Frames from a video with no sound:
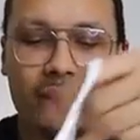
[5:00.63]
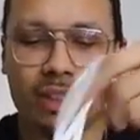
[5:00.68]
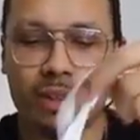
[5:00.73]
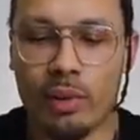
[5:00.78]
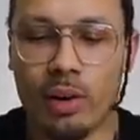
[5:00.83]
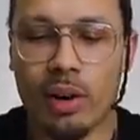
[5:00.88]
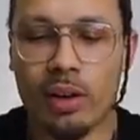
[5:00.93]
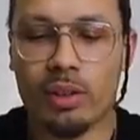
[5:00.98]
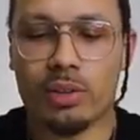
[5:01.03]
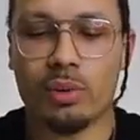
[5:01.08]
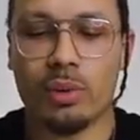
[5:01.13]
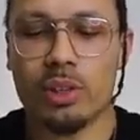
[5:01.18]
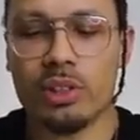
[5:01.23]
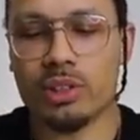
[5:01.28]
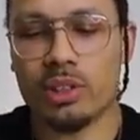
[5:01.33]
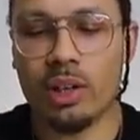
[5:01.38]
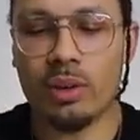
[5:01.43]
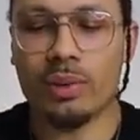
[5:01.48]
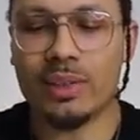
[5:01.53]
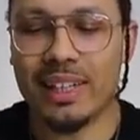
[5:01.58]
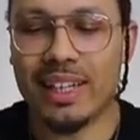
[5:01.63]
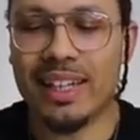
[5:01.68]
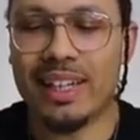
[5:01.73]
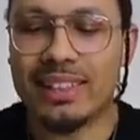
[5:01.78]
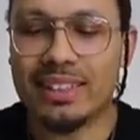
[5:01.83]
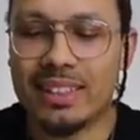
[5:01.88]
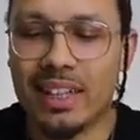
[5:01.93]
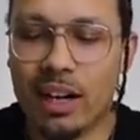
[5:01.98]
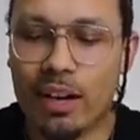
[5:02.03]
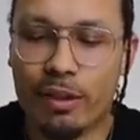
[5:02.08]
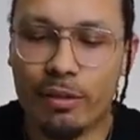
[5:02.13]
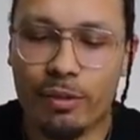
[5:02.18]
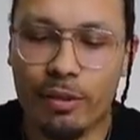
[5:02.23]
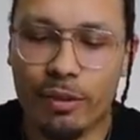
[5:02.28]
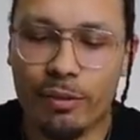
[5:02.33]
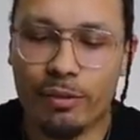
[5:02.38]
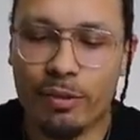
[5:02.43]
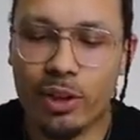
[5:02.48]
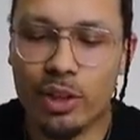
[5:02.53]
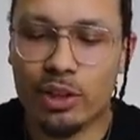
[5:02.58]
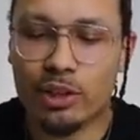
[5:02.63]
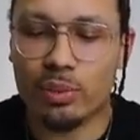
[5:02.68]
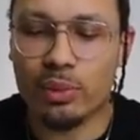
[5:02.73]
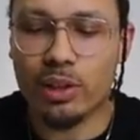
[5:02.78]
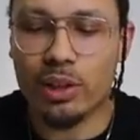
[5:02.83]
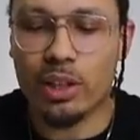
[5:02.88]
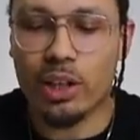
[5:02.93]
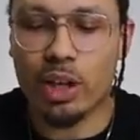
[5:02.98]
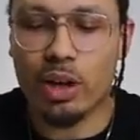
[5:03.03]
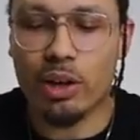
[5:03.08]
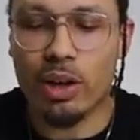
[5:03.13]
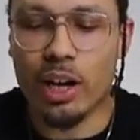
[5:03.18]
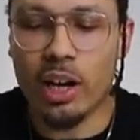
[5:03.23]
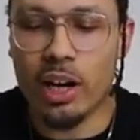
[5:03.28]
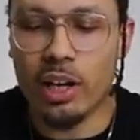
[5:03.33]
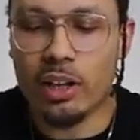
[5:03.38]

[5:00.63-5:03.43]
So we always wanna start with the inside of the foot first. We're gonna go